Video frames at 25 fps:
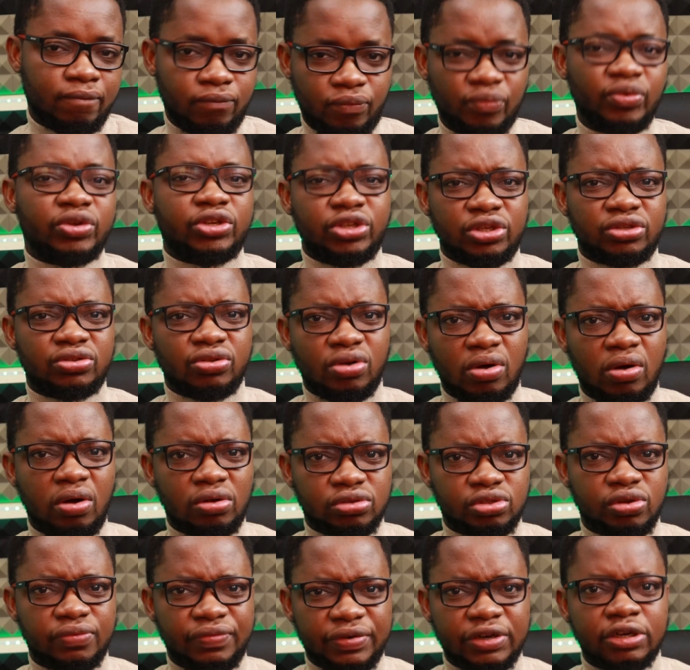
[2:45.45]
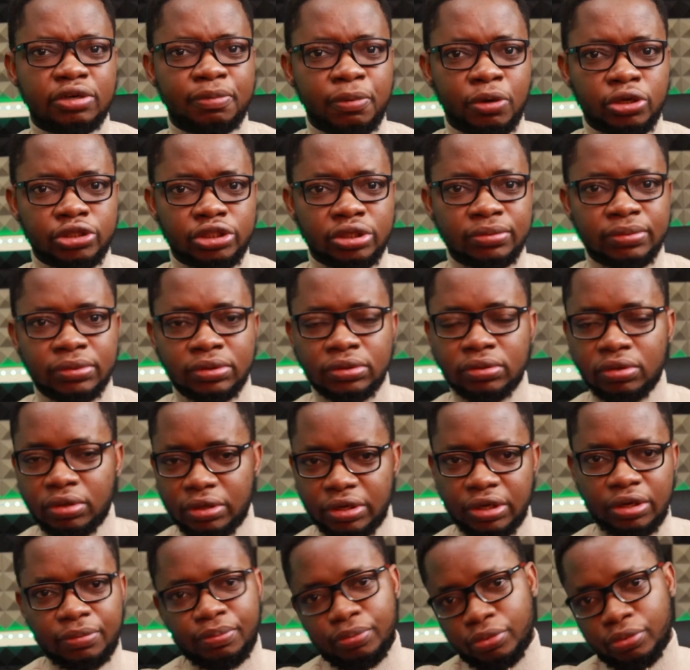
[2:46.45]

which is also very possible, okay,